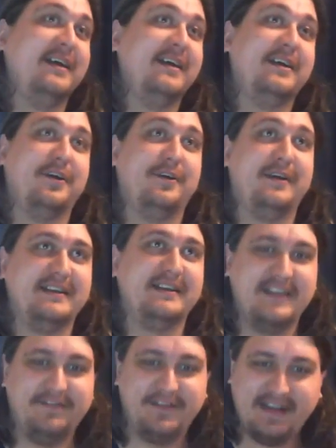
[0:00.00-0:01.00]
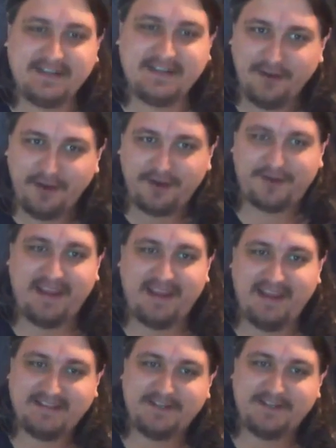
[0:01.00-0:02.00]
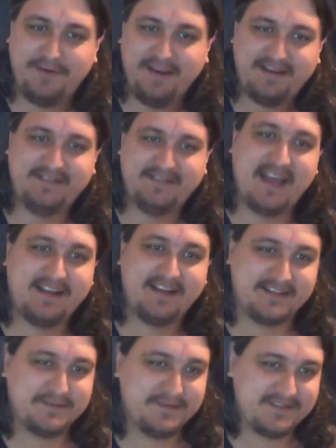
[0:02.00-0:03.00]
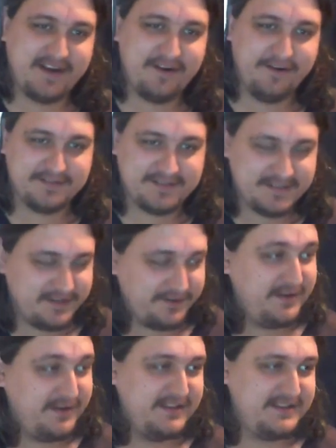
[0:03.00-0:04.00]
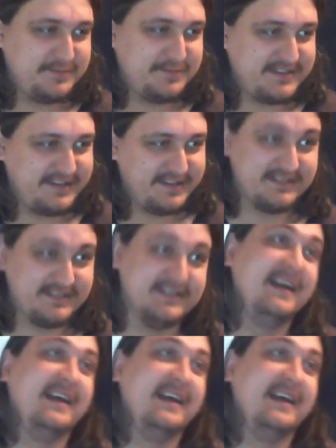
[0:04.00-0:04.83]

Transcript: You know, he doesn't even need to look and still hit targets with his arrows. You know, it's ridiculous.